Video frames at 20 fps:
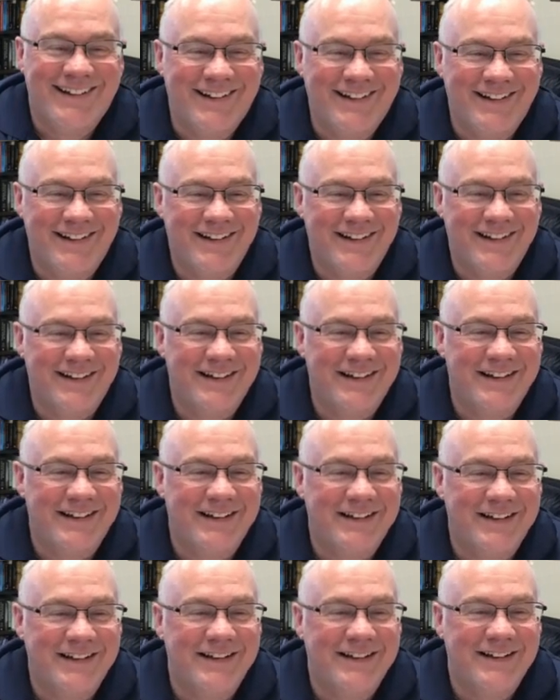
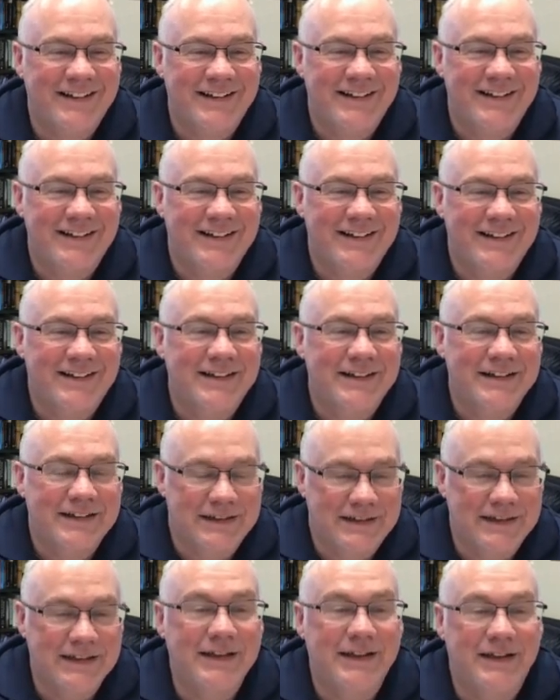
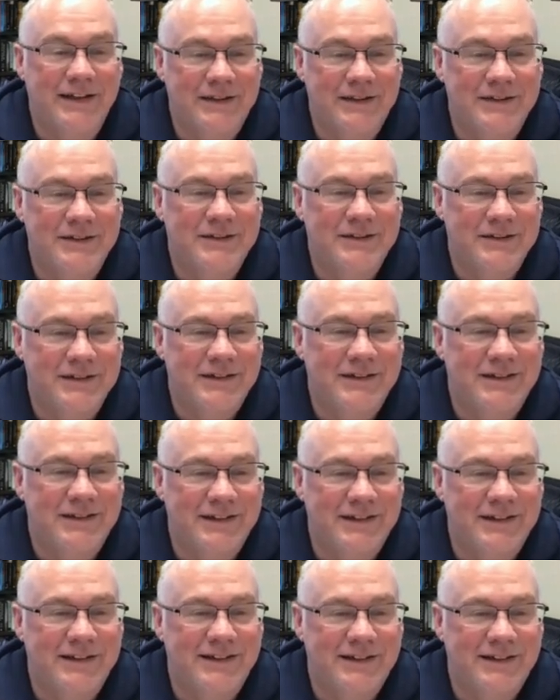No words are spoken by the person on screen.